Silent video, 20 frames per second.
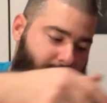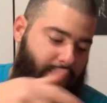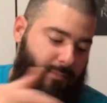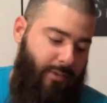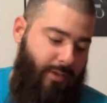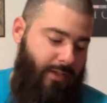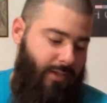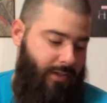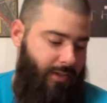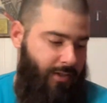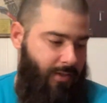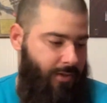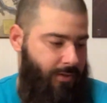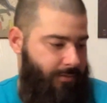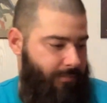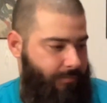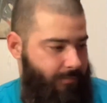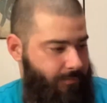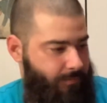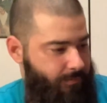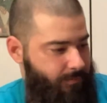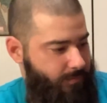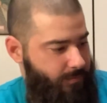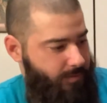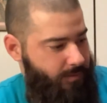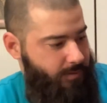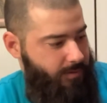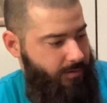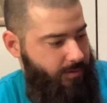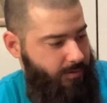but
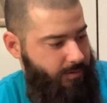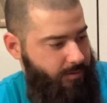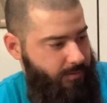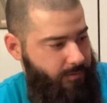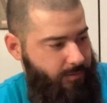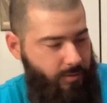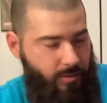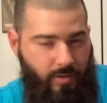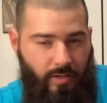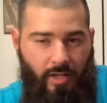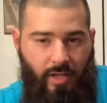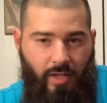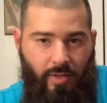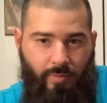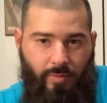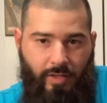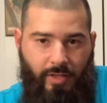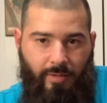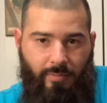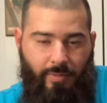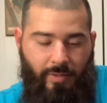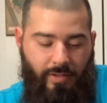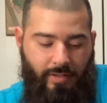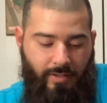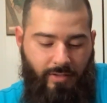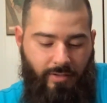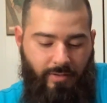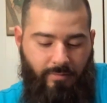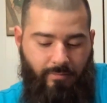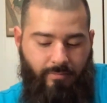for $1, I went ahead and picked
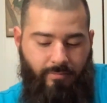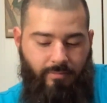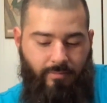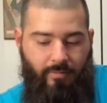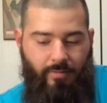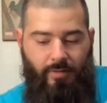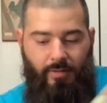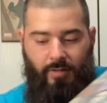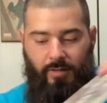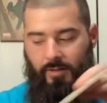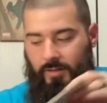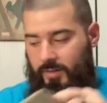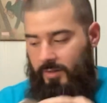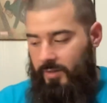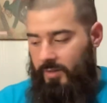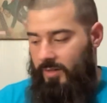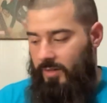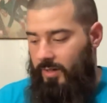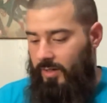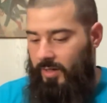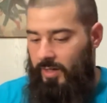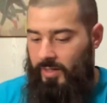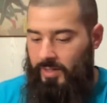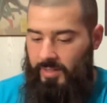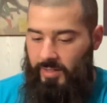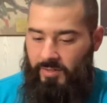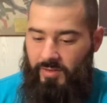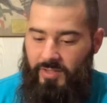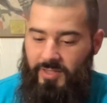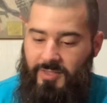it up. All right,
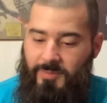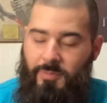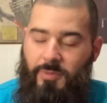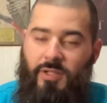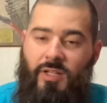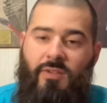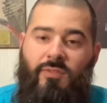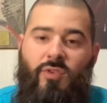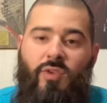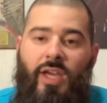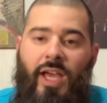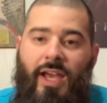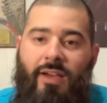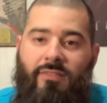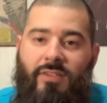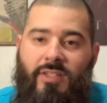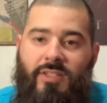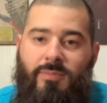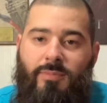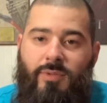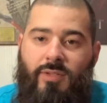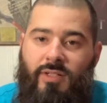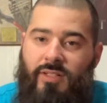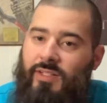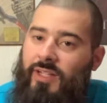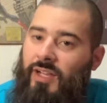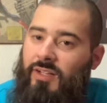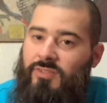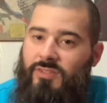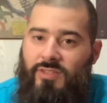now this book. If you have this book,
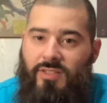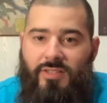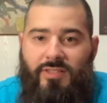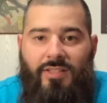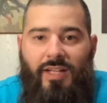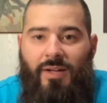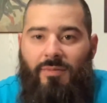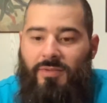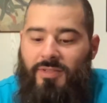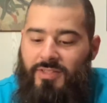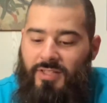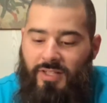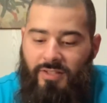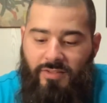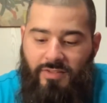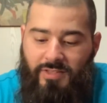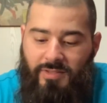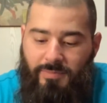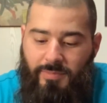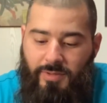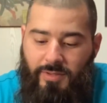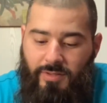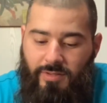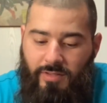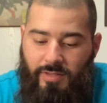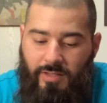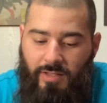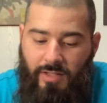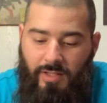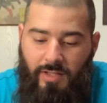now is a good time to sell this
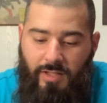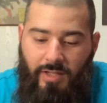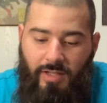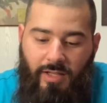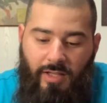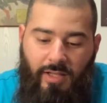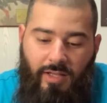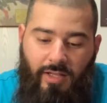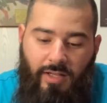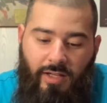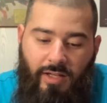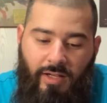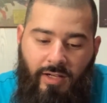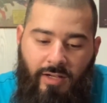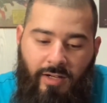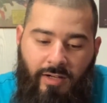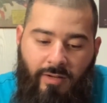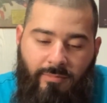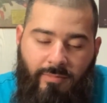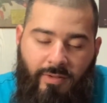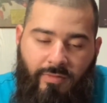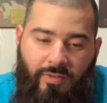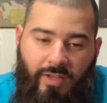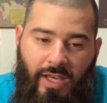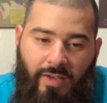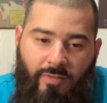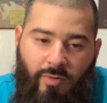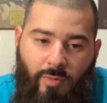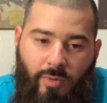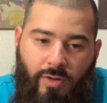book. If
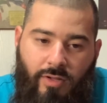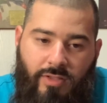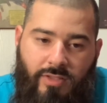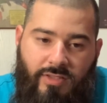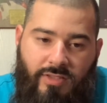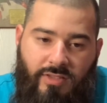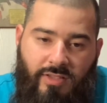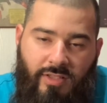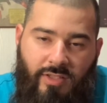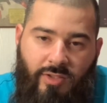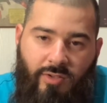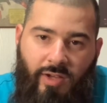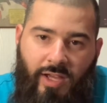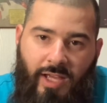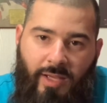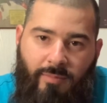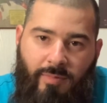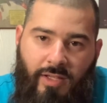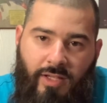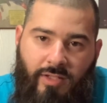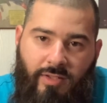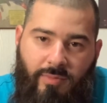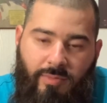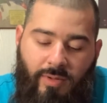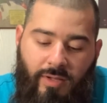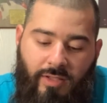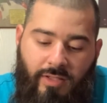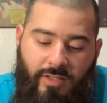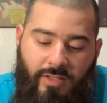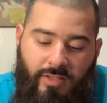you haven't watched the new Ant-Man, you
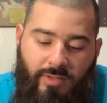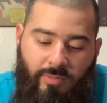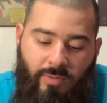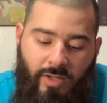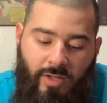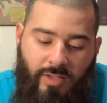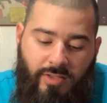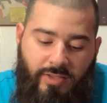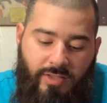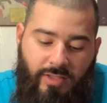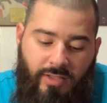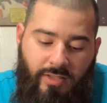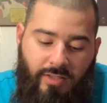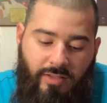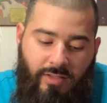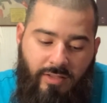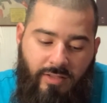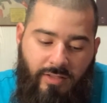probably need to watch it.